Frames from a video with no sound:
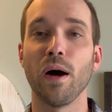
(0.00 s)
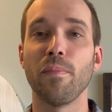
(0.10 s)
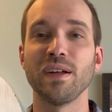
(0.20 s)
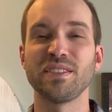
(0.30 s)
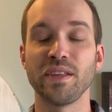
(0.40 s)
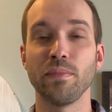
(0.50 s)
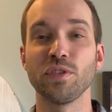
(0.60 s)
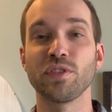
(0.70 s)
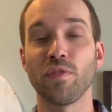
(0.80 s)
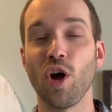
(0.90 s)
but
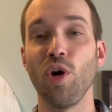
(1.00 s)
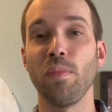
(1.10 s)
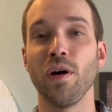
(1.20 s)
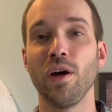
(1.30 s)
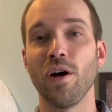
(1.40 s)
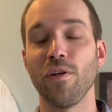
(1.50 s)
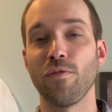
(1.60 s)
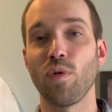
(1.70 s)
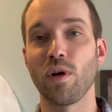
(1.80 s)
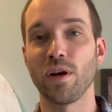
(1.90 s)
symbols of hope
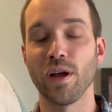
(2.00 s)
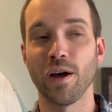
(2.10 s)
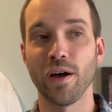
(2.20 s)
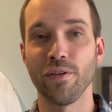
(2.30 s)
for